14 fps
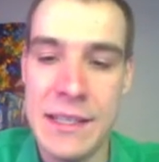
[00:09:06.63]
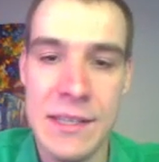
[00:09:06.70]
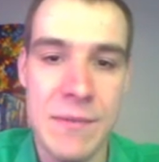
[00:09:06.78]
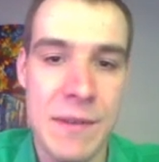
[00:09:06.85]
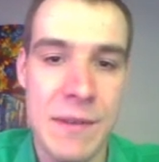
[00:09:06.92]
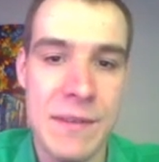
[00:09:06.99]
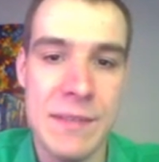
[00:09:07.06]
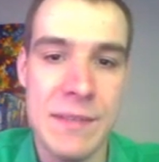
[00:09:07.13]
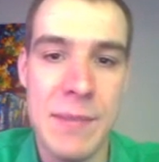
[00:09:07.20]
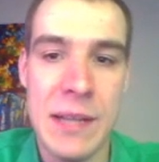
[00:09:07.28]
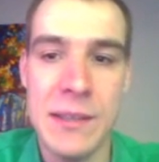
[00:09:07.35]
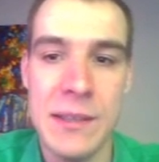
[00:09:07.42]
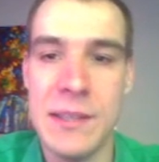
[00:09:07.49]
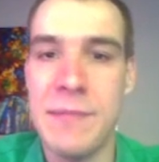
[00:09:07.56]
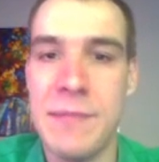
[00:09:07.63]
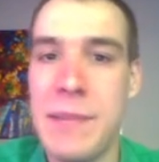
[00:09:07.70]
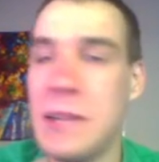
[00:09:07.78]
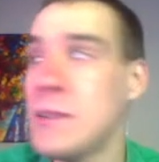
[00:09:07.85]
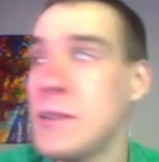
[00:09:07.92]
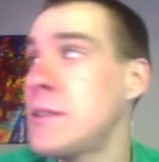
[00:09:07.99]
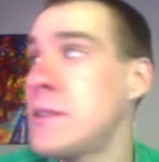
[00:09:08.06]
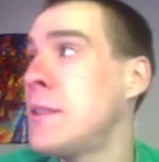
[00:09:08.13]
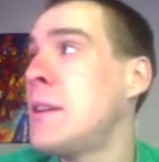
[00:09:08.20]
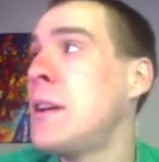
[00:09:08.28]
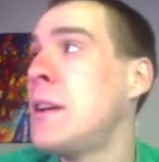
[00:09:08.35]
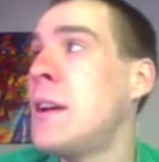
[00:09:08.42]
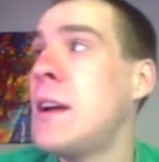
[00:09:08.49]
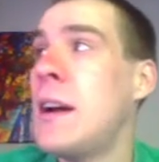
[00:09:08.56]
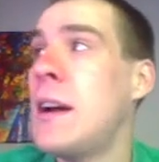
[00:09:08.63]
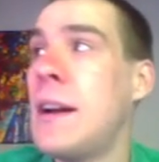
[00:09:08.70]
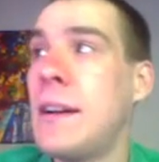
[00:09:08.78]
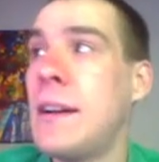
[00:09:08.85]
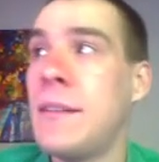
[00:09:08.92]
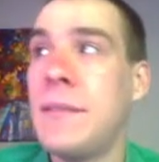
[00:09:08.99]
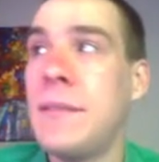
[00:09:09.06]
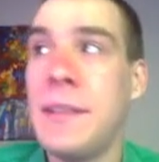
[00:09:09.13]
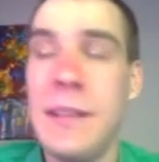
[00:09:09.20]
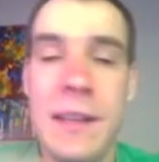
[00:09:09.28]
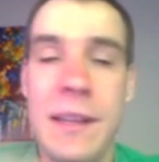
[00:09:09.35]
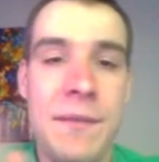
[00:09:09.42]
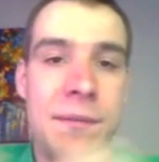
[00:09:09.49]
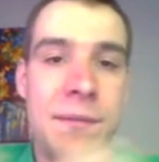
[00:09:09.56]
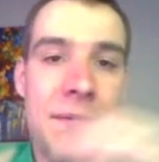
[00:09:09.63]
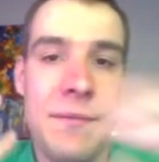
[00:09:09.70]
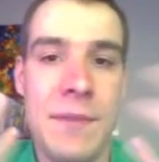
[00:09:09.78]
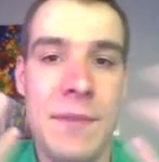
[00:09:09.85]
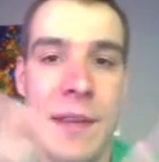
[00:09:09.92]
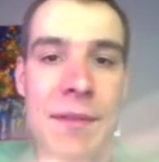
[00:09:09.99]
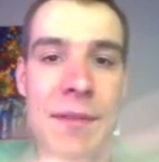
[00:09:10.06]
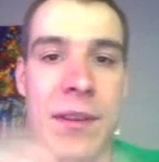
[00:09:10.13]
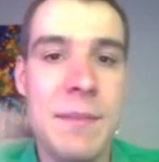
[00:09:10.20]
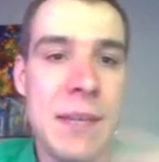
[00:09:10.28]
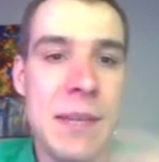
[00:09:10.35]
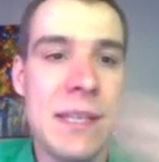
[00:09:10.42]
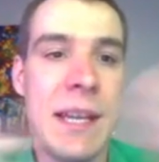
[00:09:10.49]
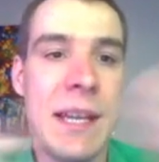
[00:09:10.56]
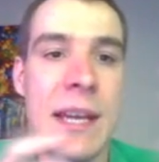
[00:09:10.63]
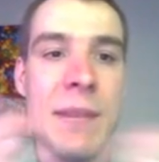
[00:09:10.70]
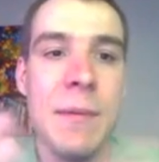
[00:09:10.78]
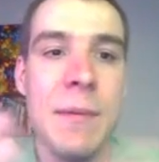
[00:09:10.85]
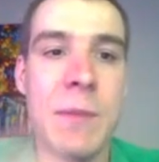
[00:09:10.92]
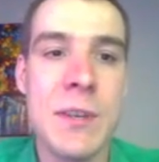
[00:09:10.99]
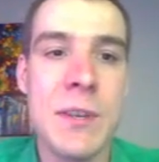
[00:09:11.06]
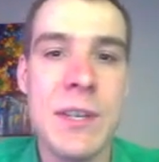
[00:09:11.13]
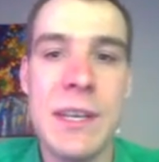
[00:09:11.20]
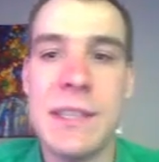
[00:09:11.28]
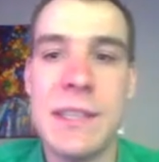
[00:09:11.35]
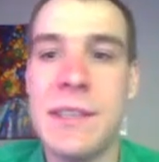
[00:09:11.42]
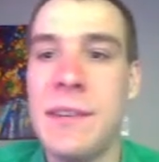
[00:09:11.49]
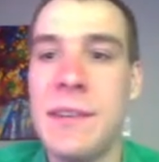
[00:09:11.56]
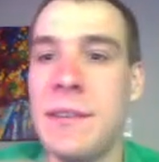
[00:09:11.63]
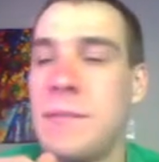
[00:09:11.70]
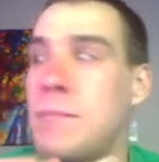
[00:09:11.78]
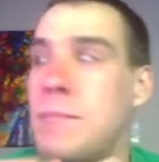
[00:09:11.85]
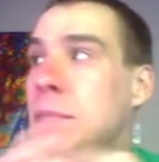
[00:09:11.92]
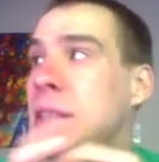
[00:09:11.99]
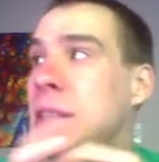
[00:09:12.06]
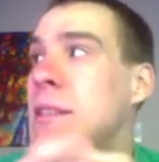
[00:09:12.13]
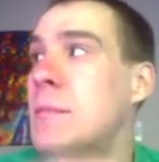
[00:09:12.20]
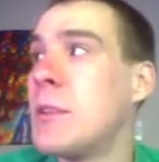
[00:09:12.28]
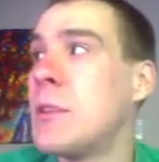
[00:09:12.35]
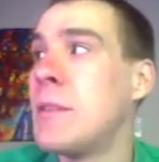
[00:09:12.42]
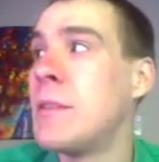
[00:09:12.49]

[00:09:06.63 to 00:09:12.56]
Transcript: What if it's metals and metals? Well, if you can mix in any proportion, it's miscible.